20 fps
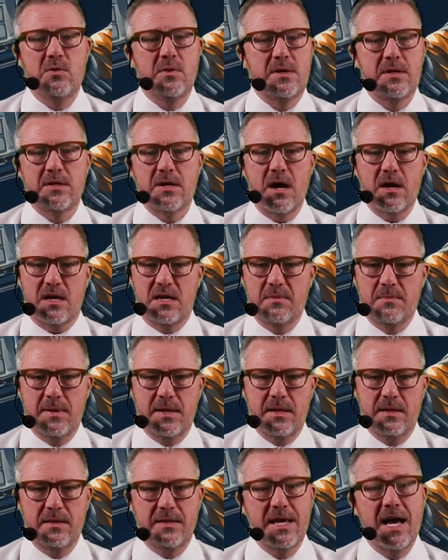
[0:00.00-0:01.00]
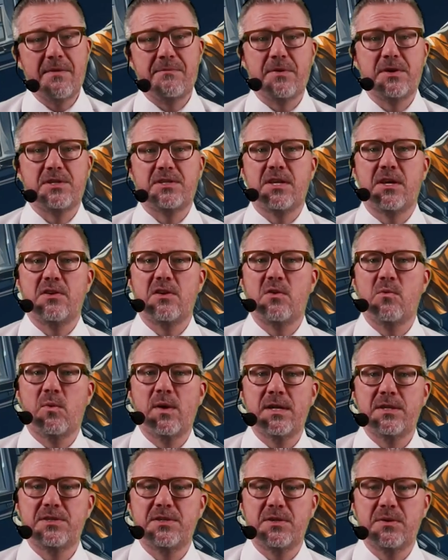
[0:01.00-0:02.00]
you can document the efforts that you
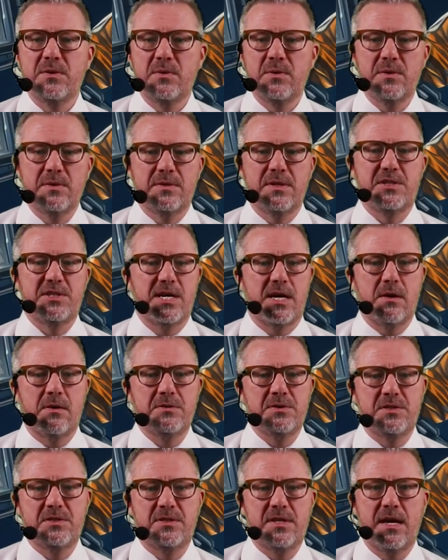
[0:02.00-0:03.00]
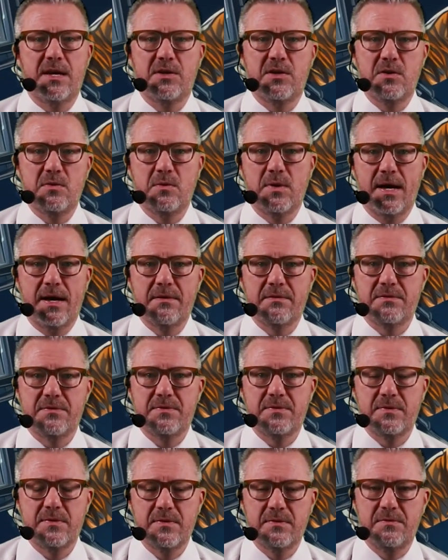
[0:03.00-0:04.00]
went to, the challenges that you
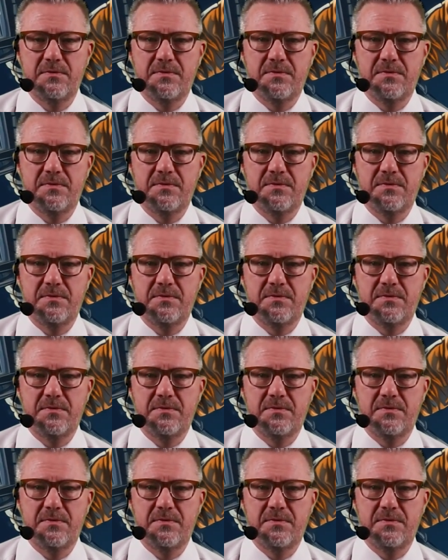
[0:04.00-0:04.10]
have